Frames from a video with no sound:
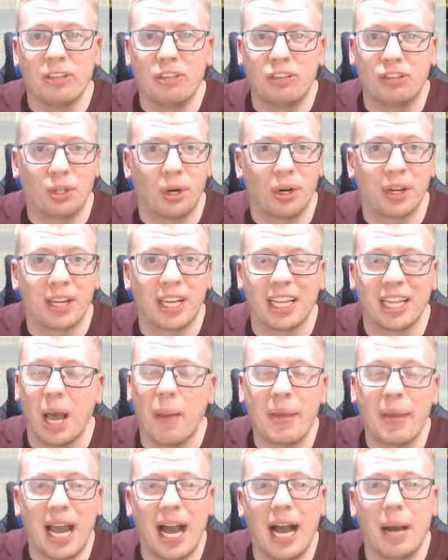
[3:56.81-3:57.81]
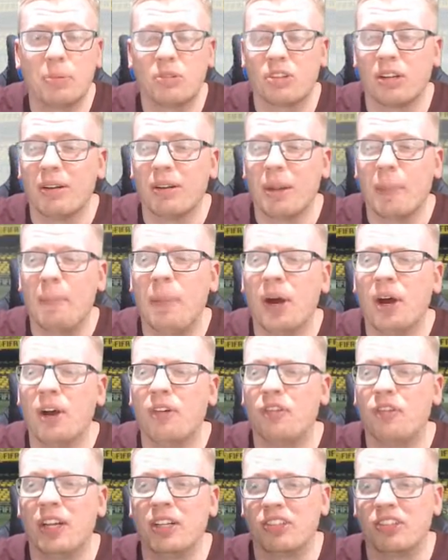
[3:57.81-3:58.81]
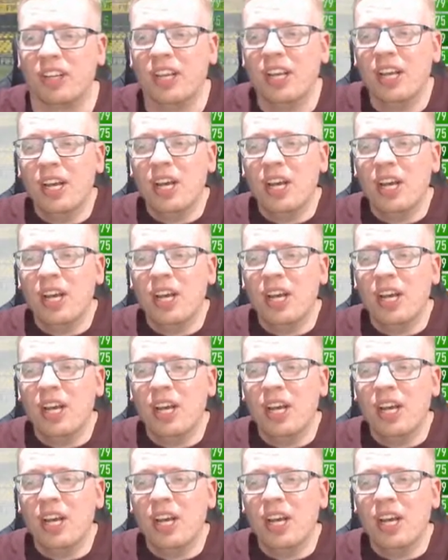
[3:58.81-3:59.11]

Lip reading: a striker. That would be absolutely perfect.